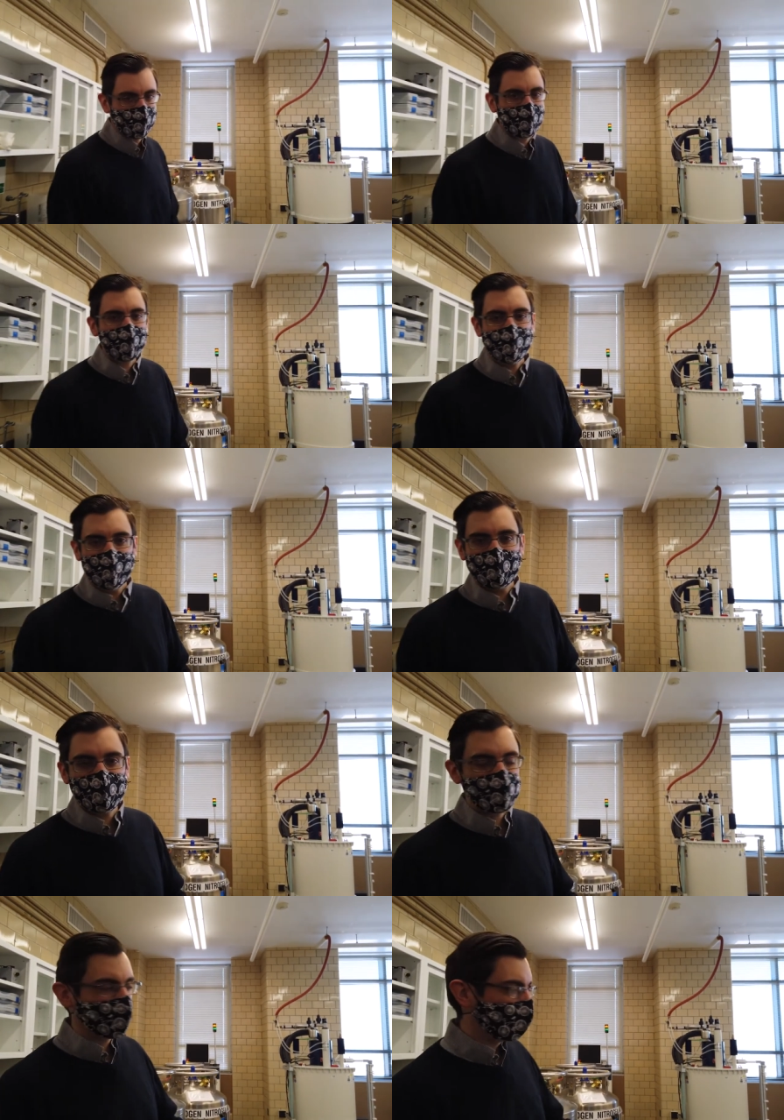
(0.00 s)
what we
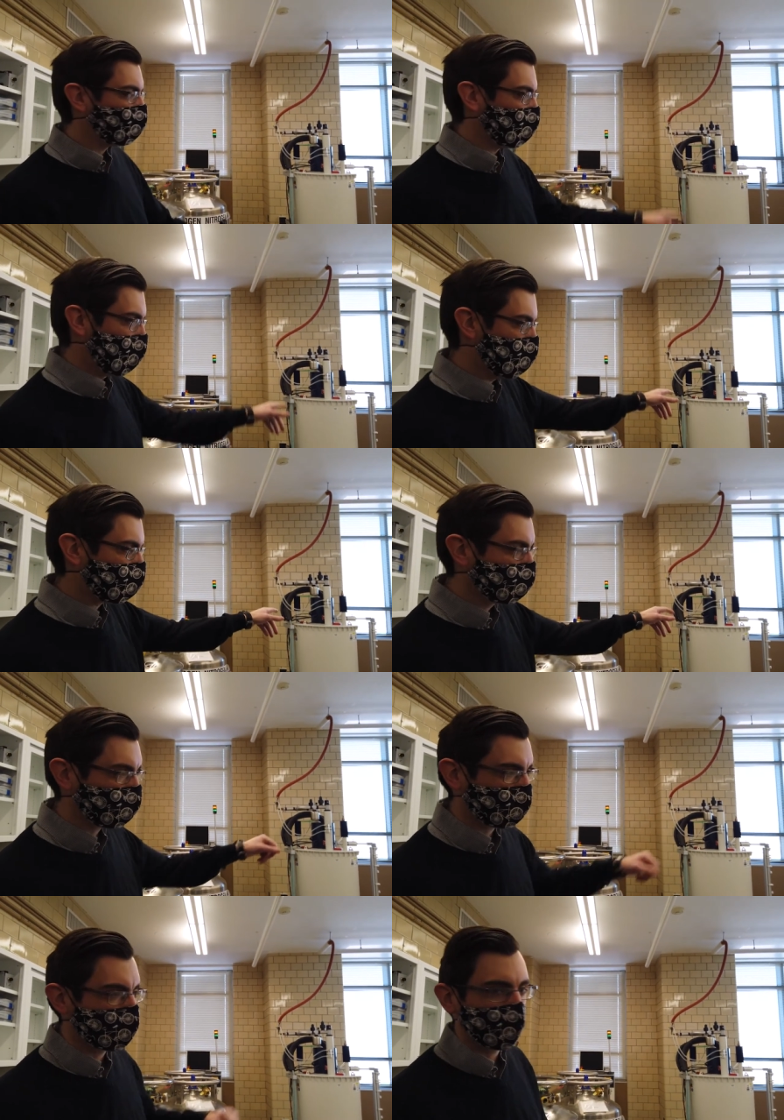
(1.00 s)
have is a dynamic
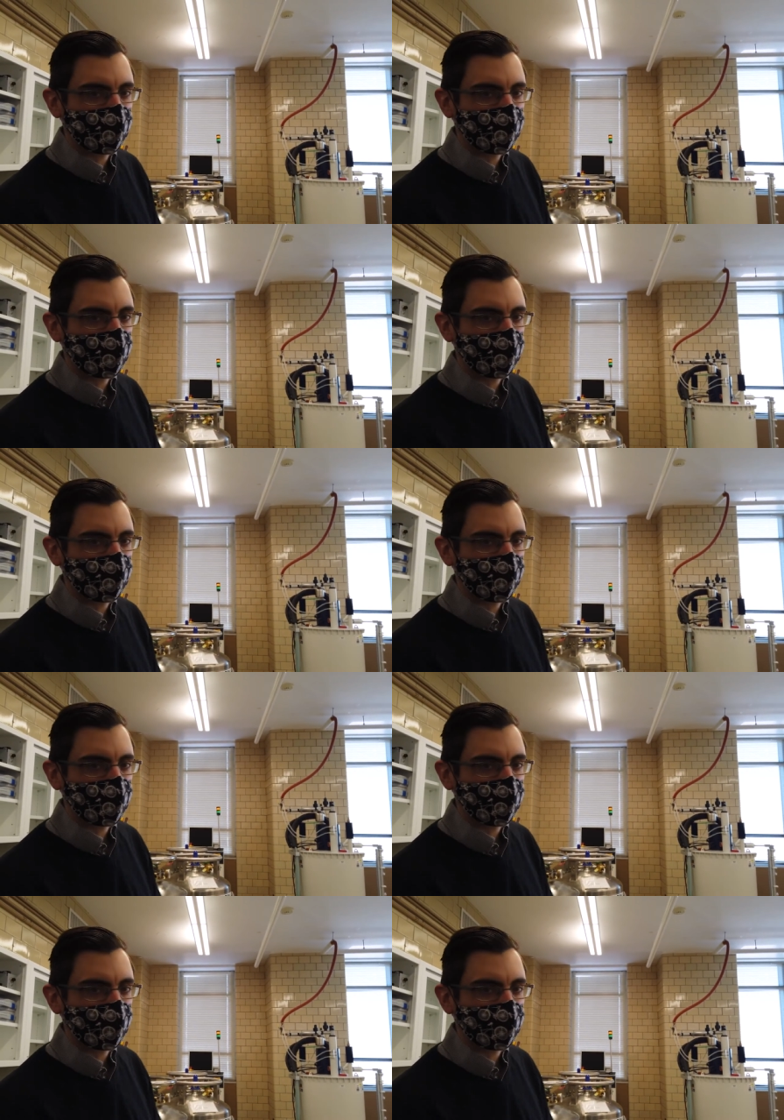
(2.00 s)
nuclear